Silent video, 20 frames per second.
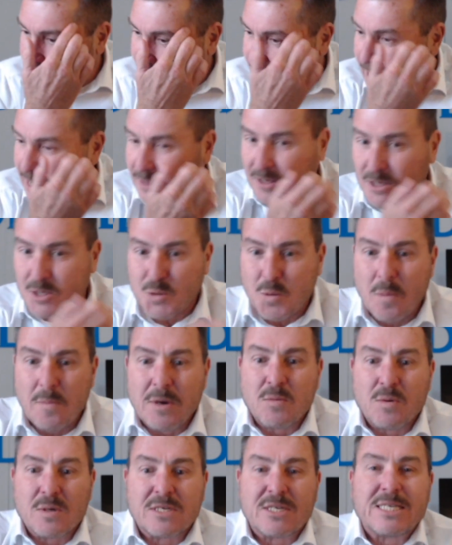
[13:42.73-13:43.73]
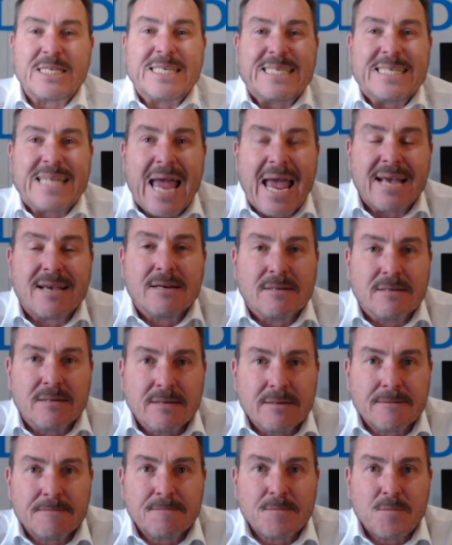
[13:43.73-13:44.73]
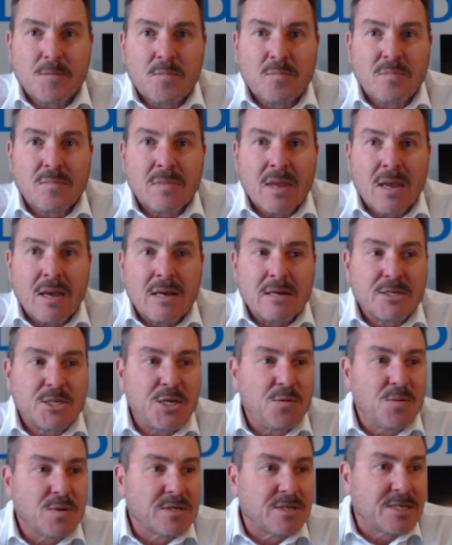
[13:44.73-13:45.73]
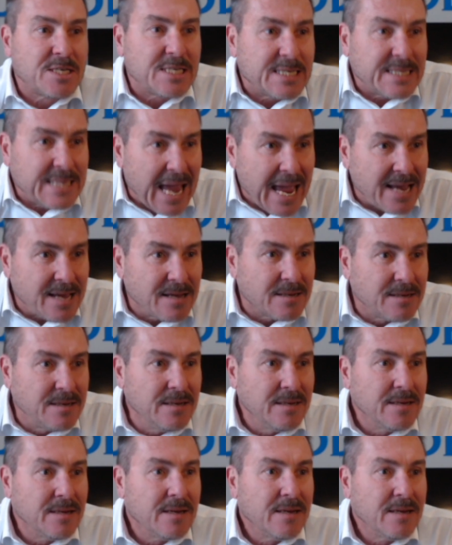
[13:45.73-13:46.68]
And this woman was staggered. She was staggered.